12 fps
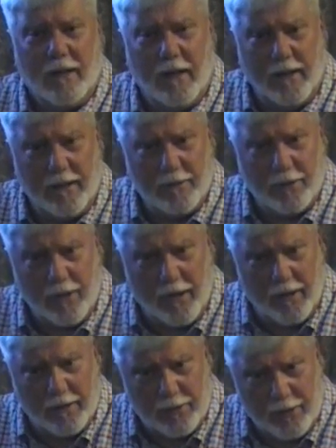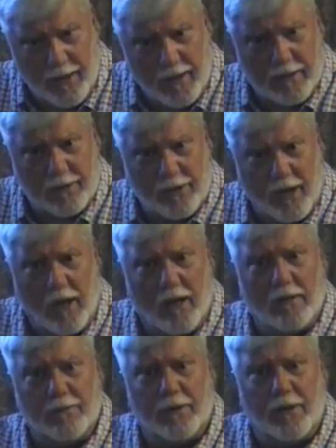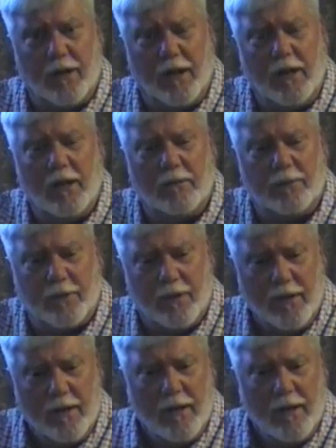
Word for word: and, and singing psalms and hymns